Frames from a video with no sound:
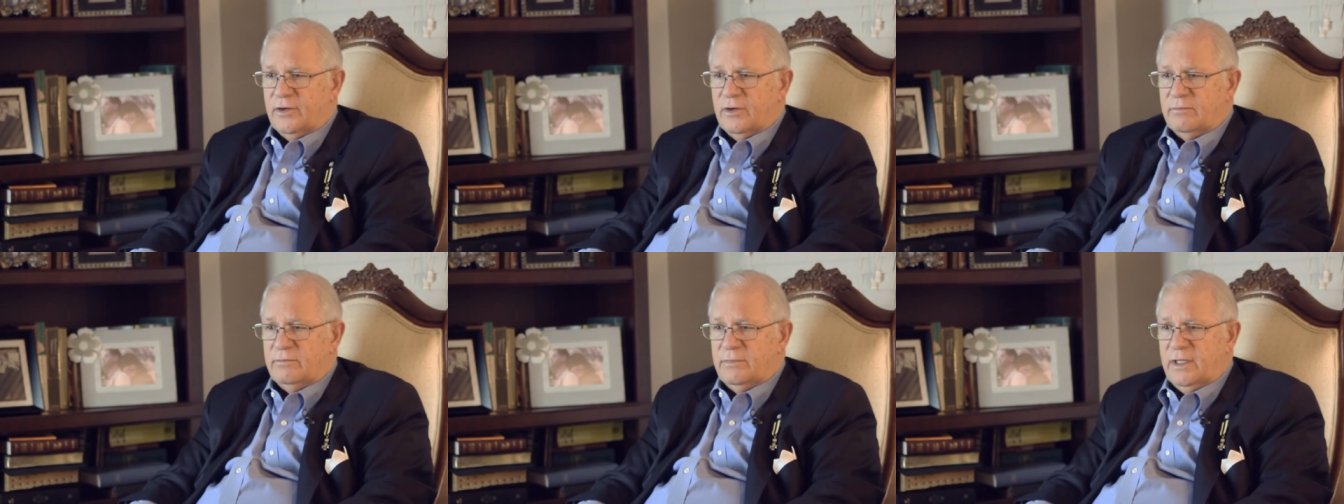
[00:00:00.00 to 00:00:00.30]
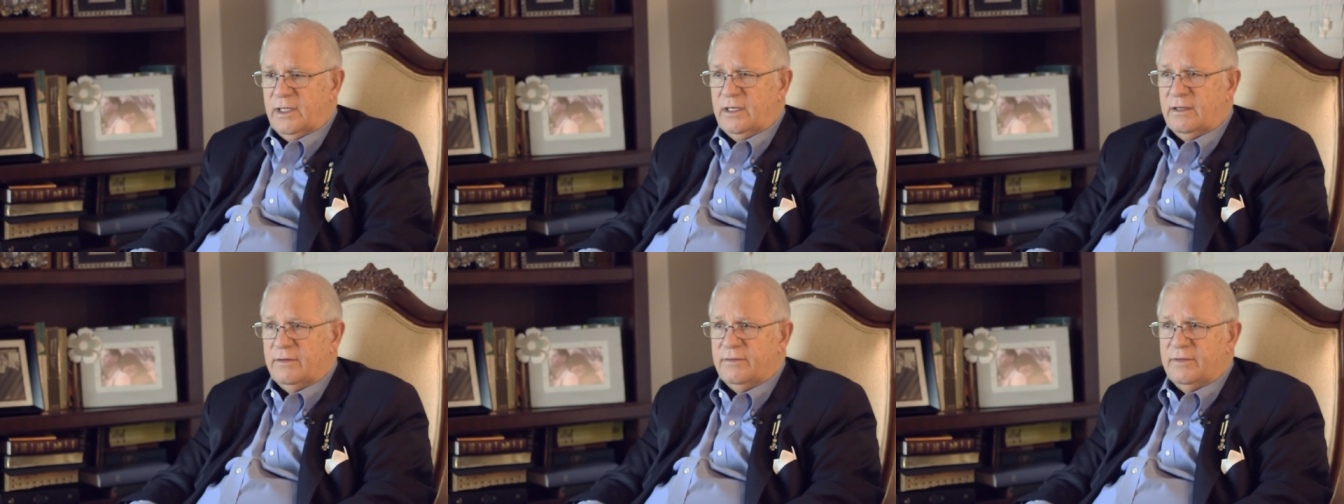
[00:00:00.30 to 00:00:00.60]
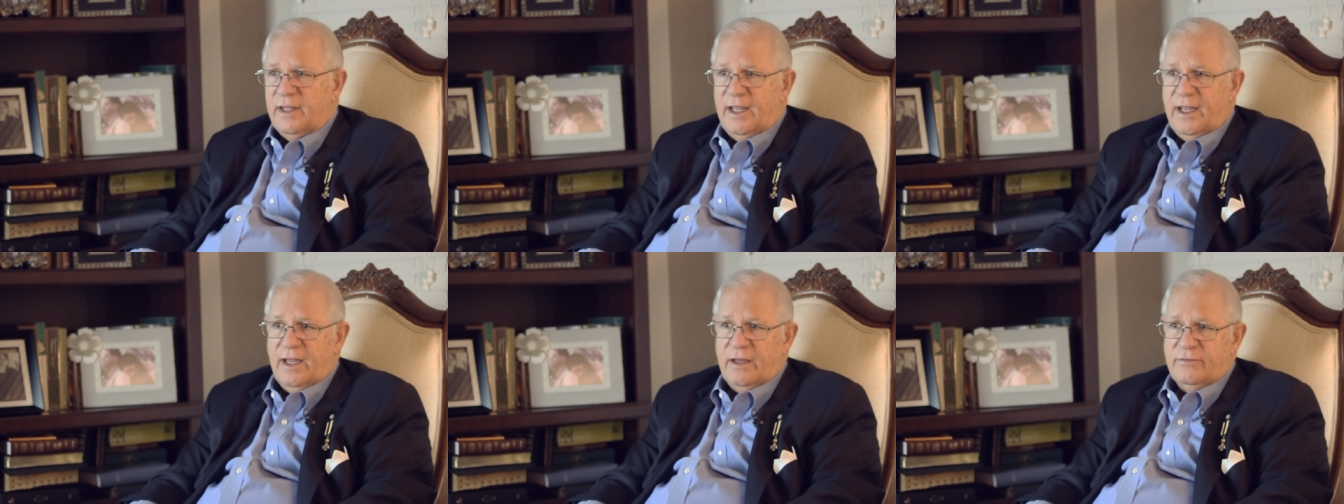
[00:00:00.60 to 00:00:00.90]
are many of
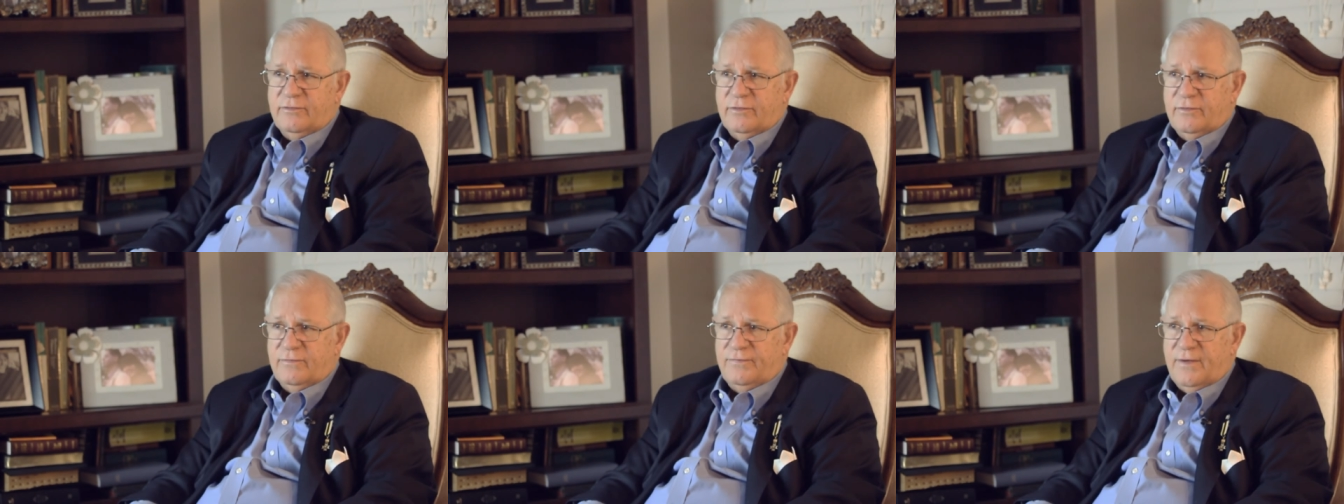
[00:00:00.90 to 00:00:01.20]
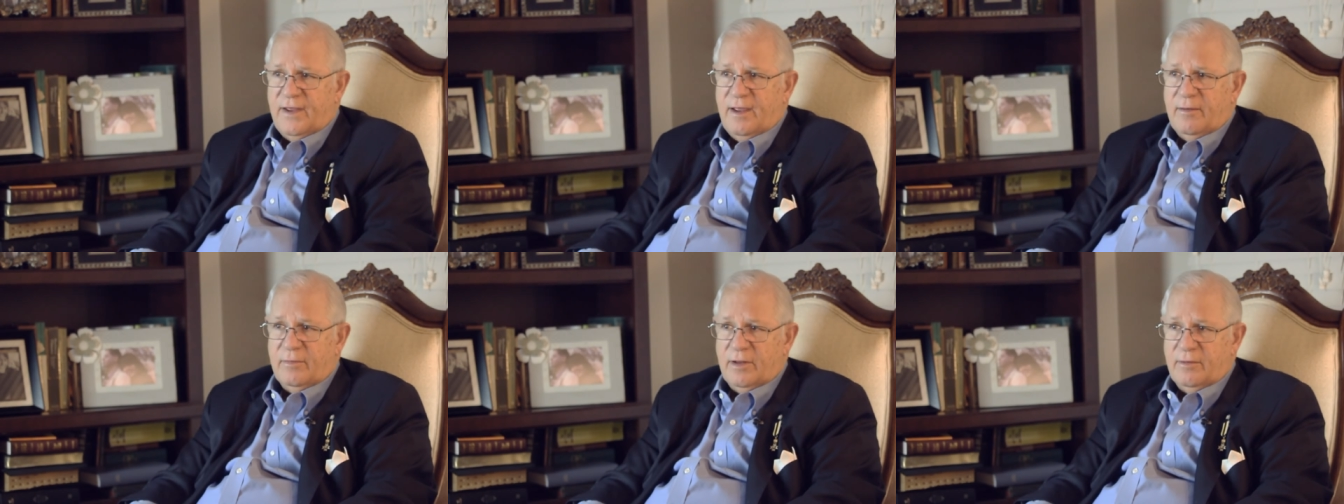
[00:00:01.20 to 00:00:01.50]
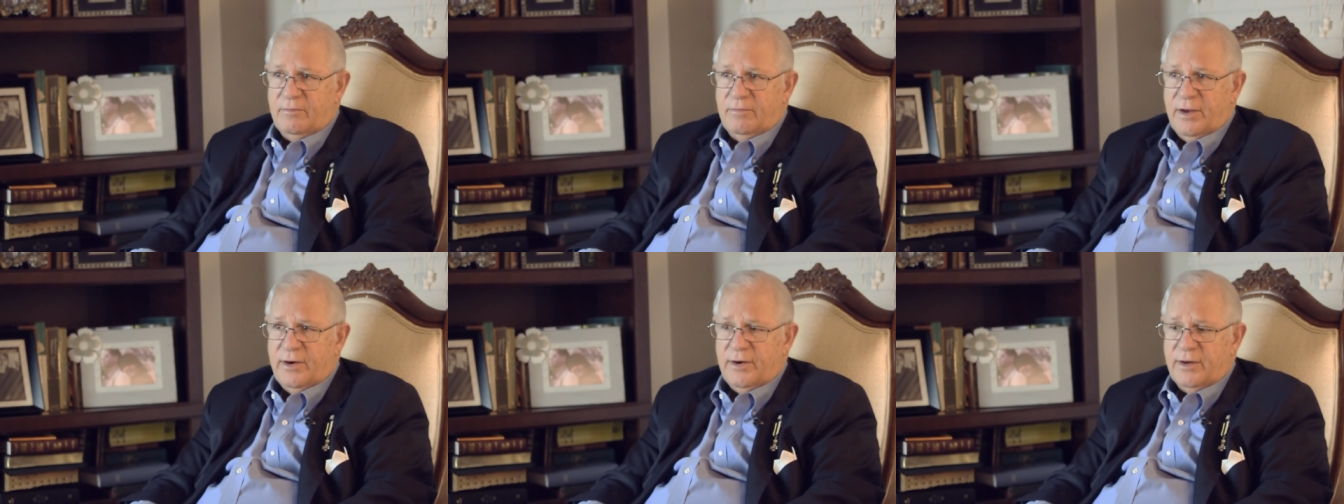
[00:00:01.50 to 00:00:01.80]
the Andrew
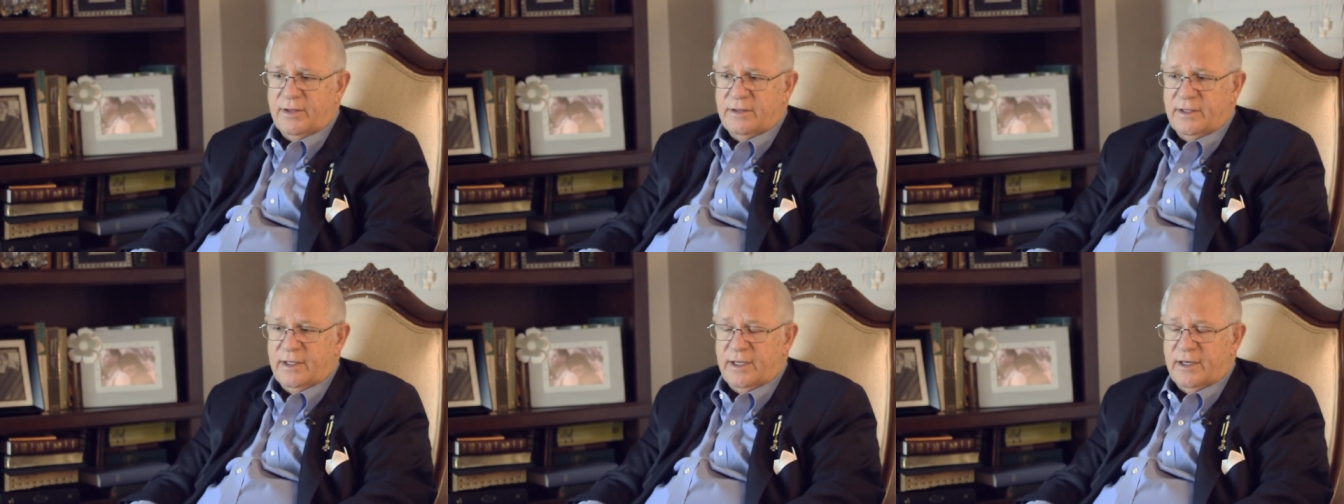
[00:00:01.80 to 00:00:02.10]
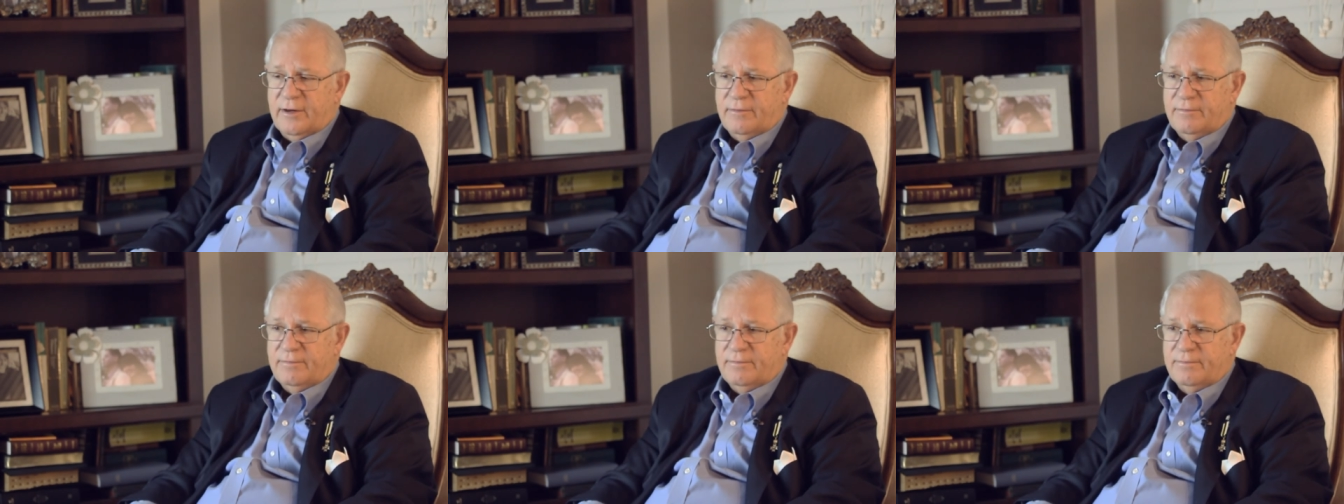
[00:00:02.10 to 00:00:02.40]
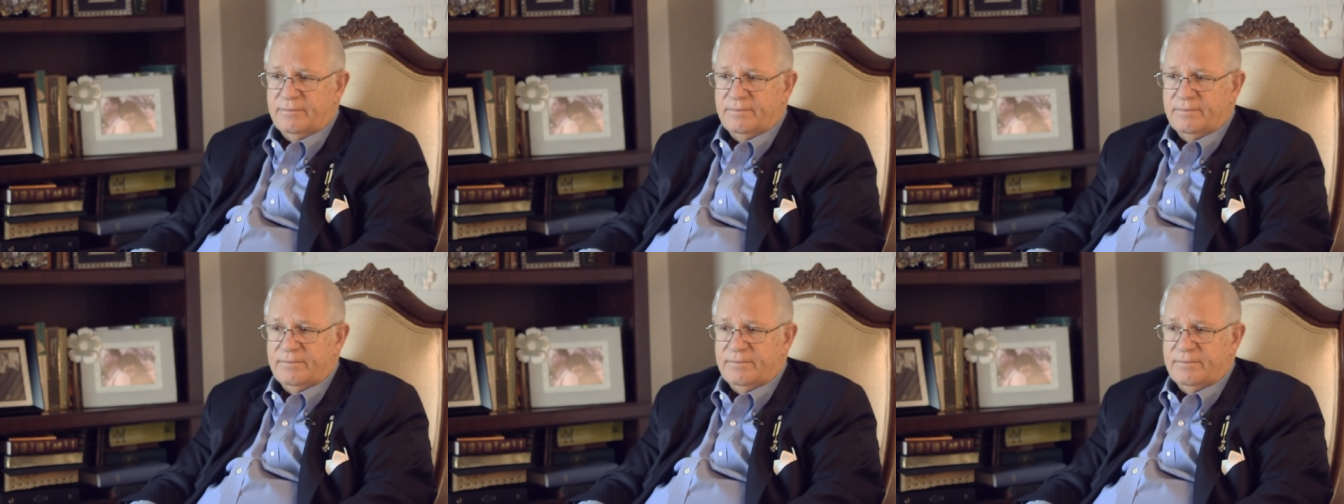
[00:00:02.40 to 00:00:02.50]
family buried there.